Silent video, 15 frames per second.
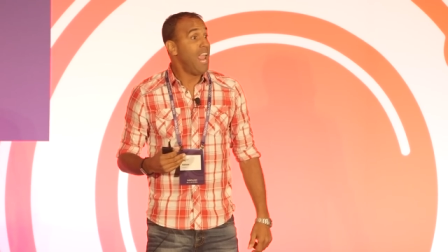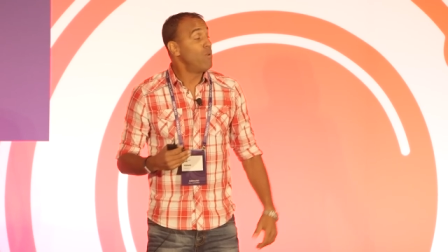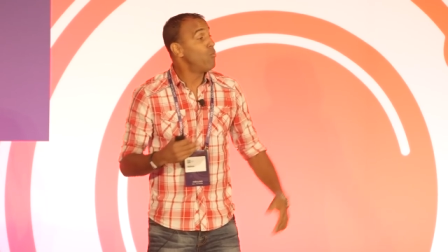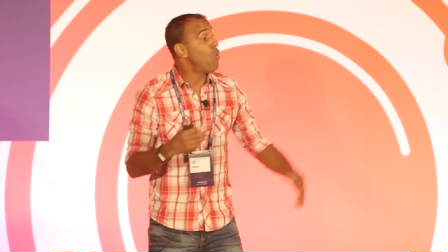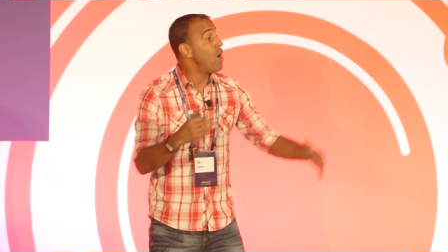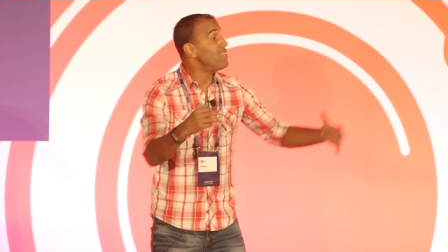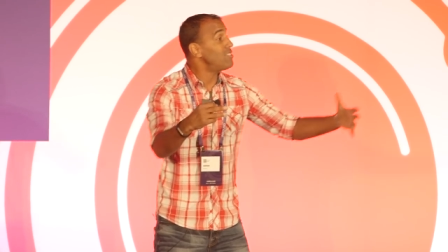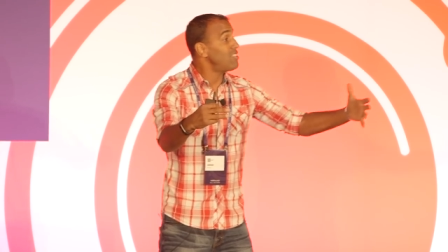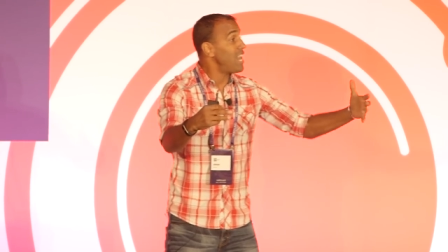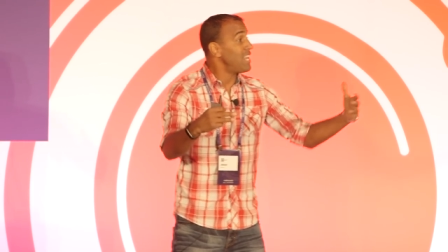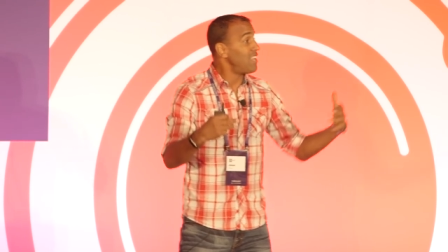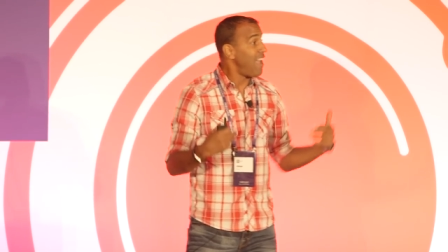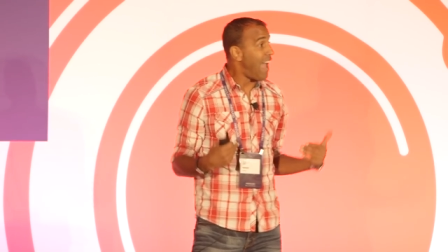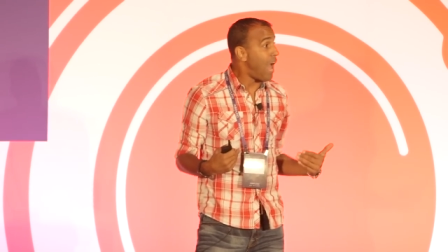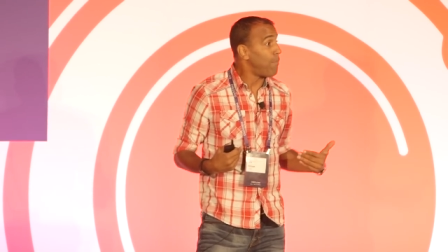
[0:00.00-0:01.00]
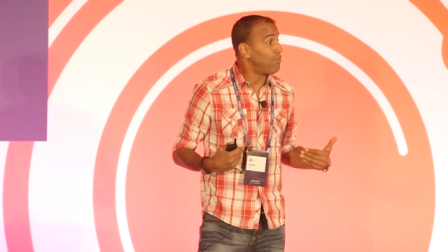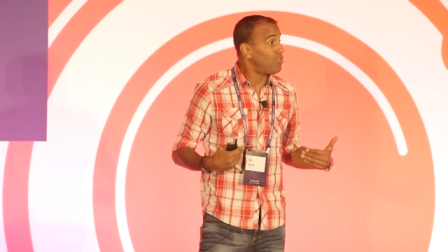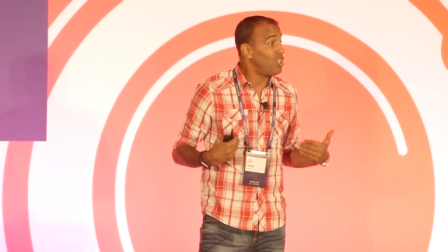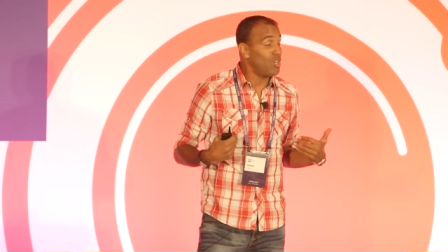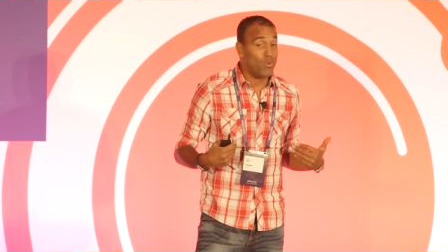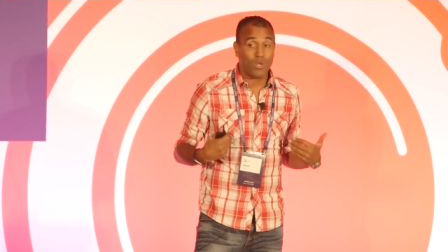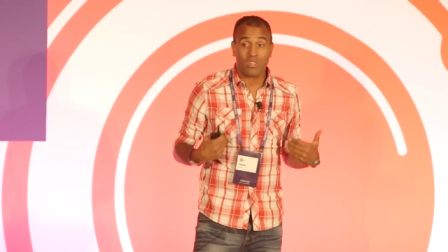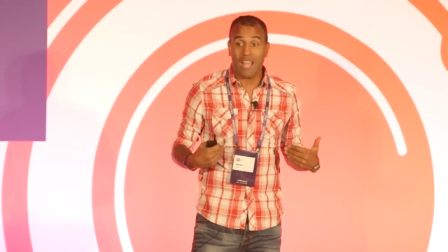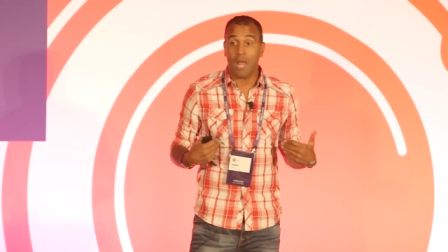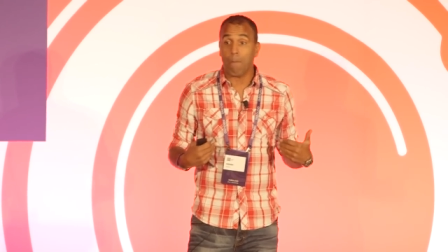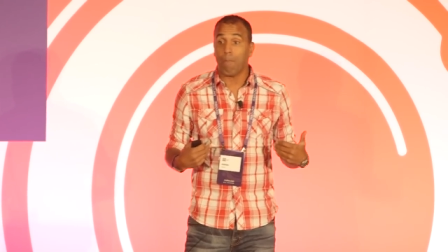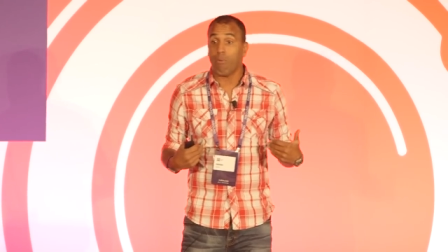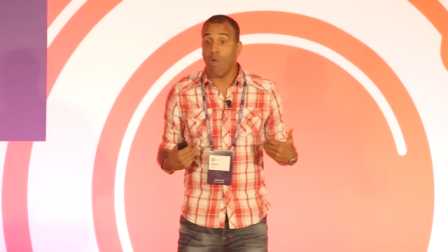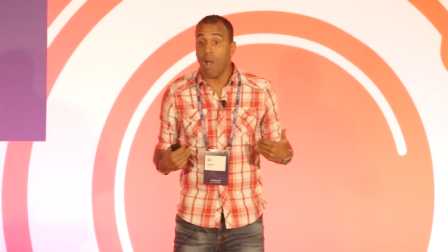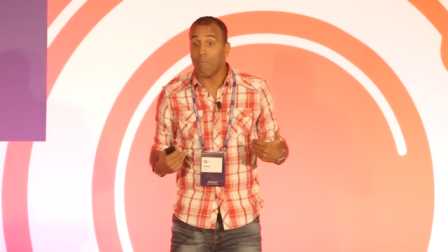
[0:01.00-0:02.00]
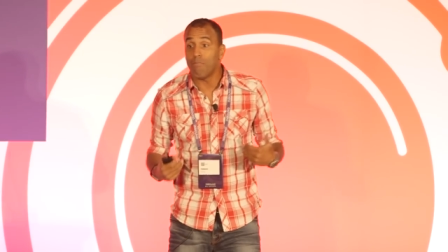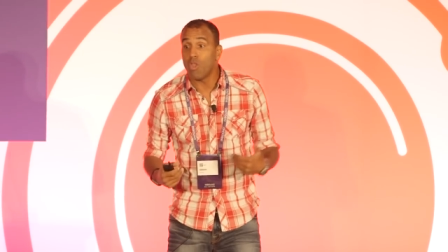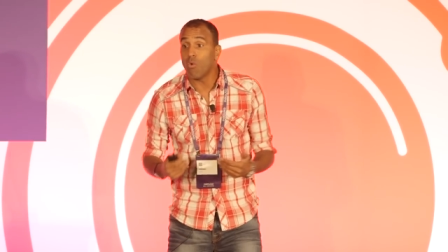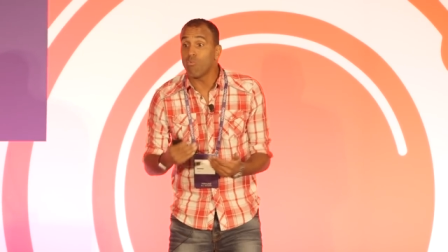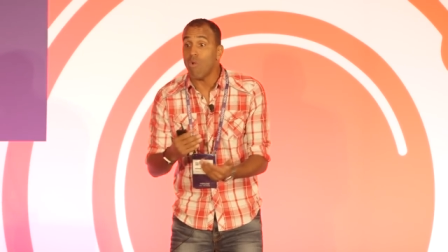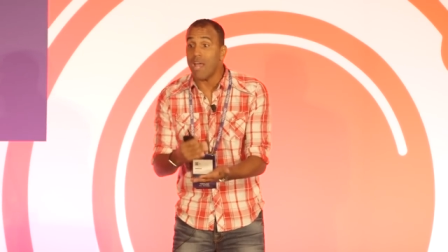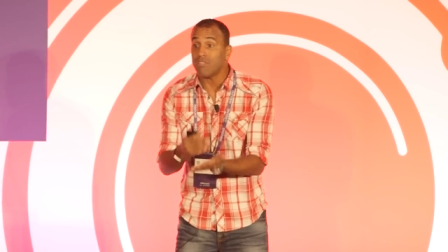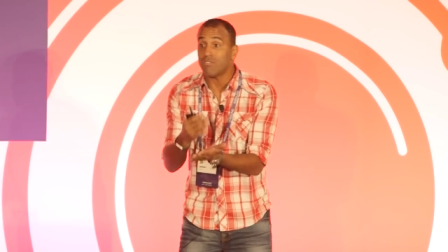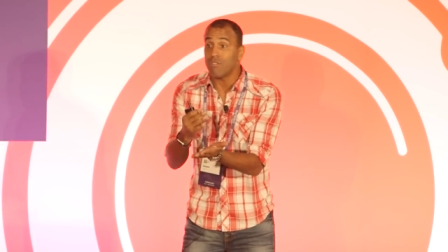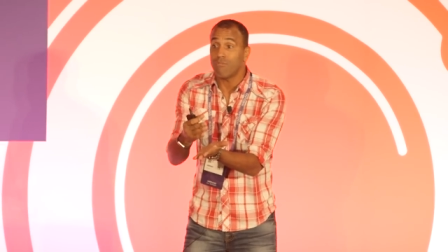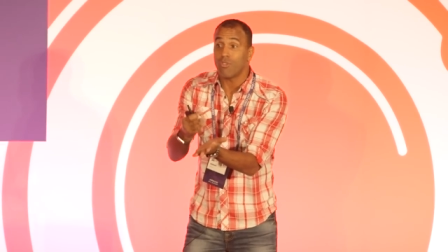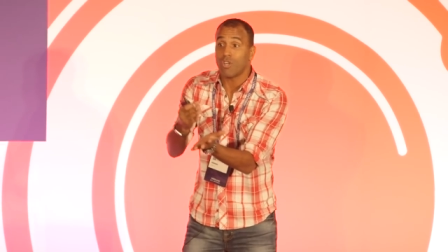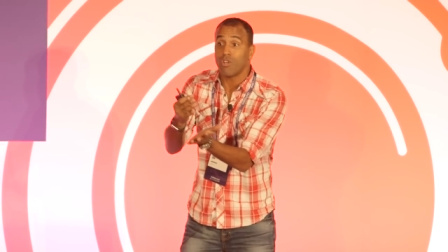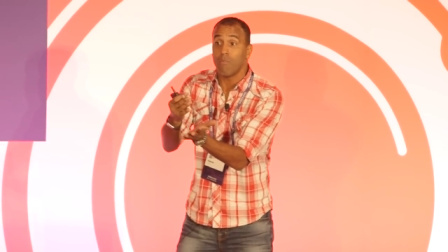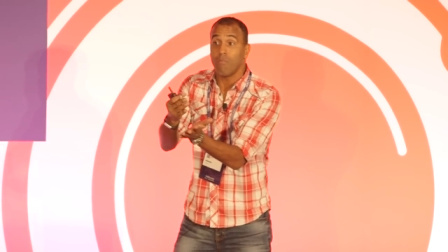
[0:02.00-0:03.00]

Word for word: And once they capture you with that problem, the rest of the